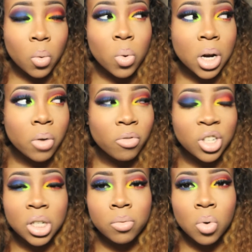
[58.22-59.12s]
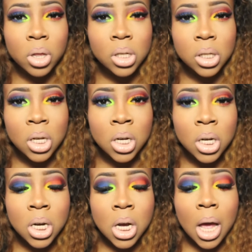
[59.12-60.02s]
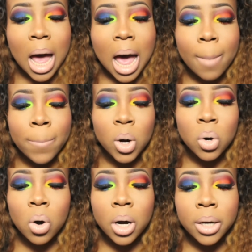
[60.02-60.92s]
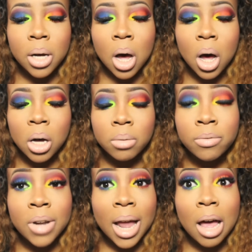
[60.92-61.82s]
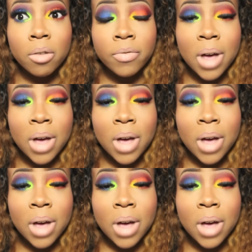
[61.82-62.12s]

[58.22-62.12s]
When I originally wore this look, I put on Flat Out